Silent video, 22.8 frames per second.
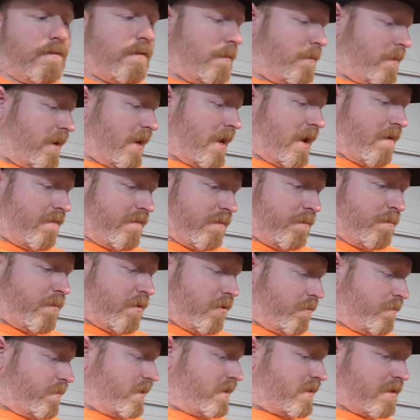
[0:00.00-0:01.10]
I'm going to have to
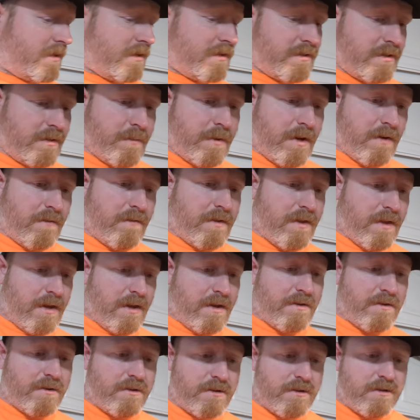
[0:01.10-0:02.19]
burp the system and everything
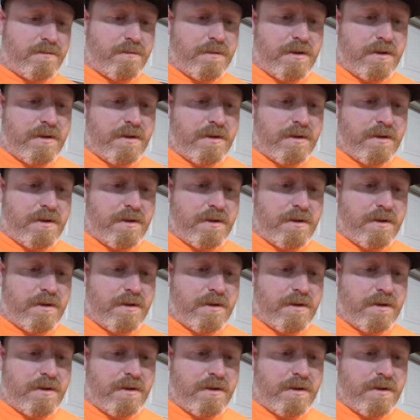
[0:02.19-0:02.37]
else just